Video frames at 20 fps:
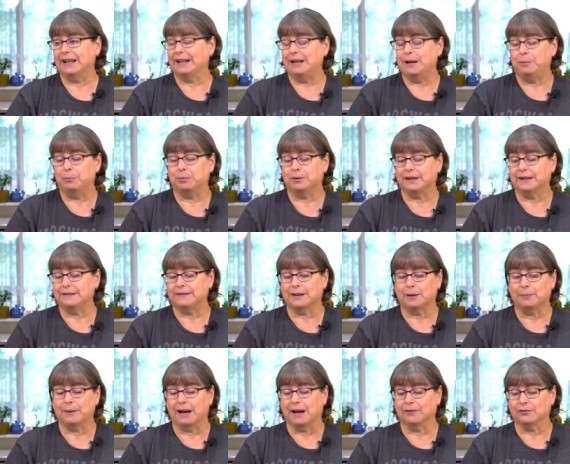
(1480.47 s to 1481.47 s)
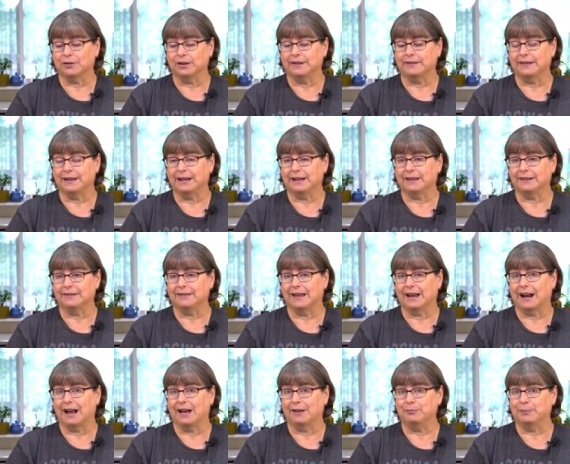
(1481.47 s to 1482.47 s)
and it blends up everything
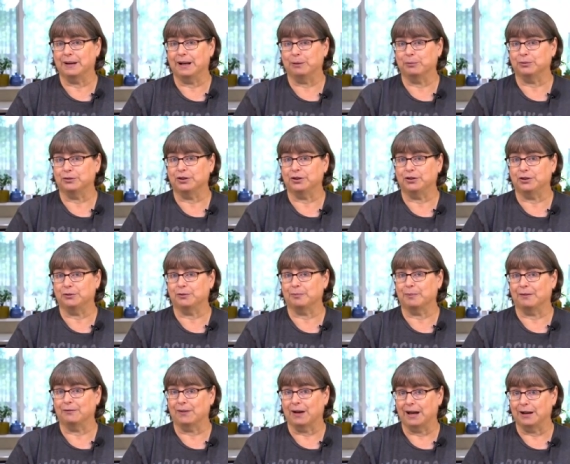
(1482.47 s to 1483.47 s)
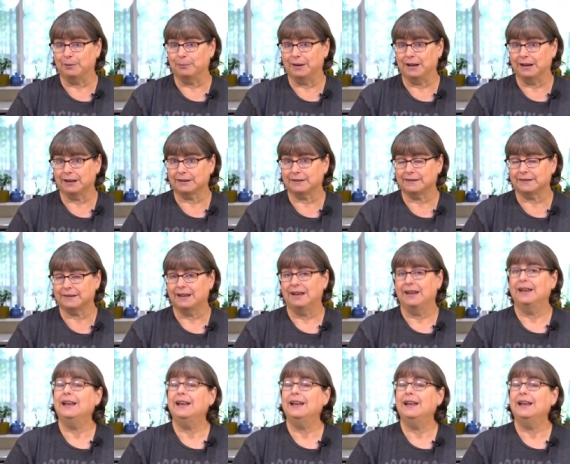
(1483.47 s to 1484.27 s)
that I've been able to do with my Vitamix